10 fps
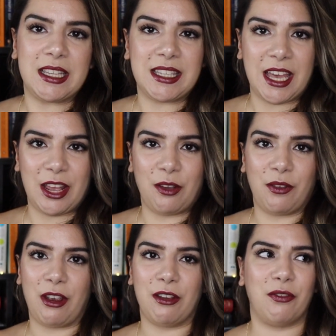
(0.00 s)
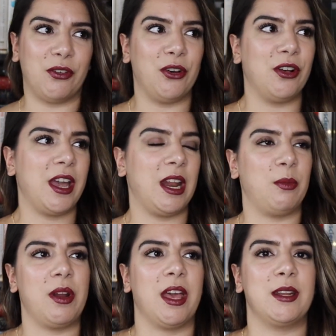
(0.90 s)
is getting very full and I'm
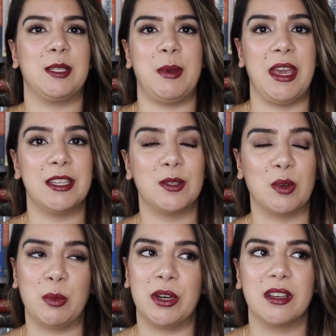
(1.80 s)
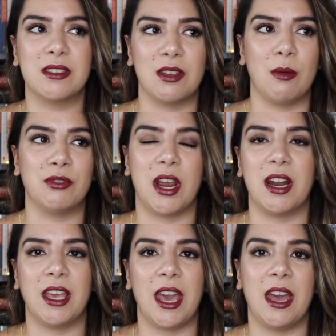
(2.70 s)
running out of space for books, so I'm trying
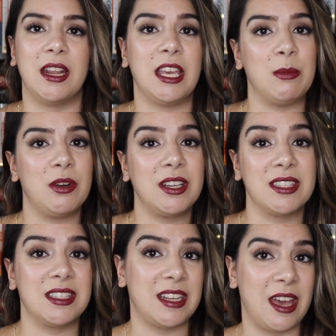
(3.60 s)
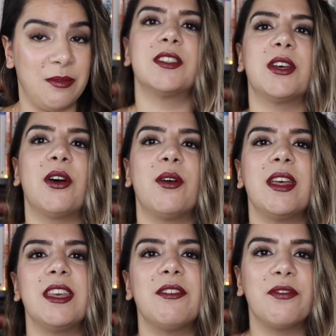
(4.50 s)
to get ebooks instead. So
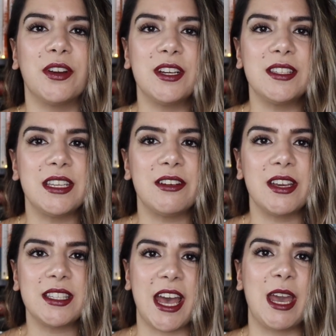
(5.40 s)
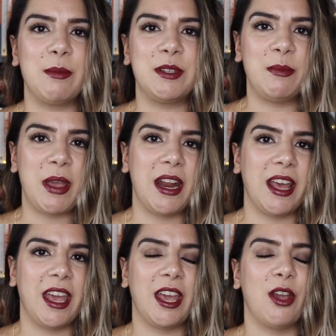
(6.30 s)
the first series I am
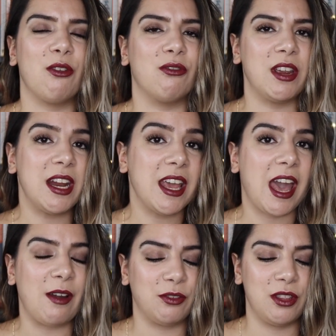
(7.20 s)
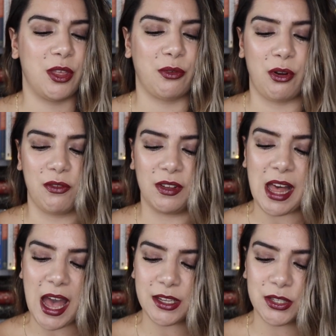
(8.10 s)
debating reading after the Throne of
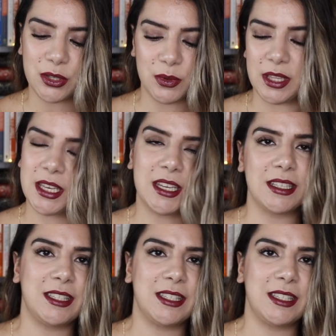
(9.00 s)
Glass thrilling